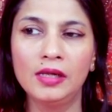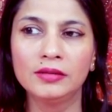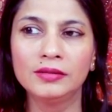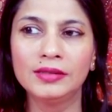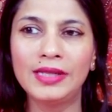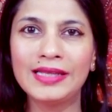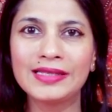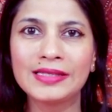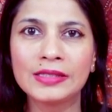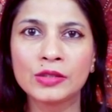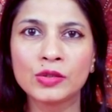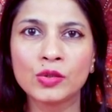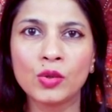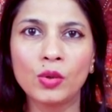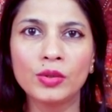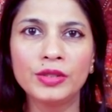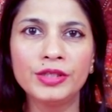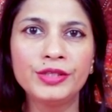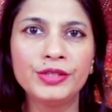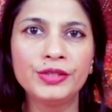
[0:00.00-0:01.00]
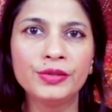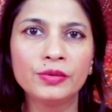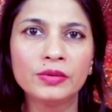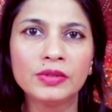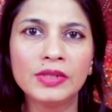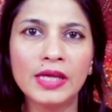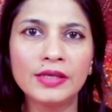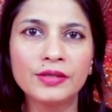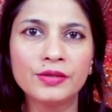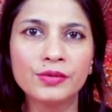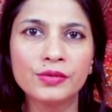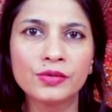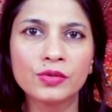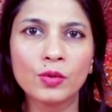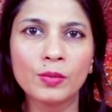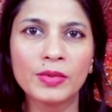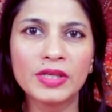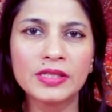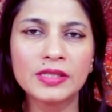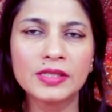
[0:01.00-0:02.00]
That solitude that you
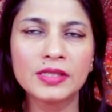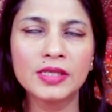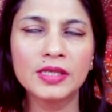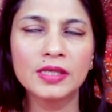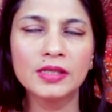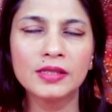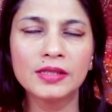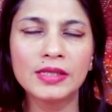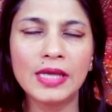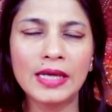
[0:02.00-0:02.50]
so much seek,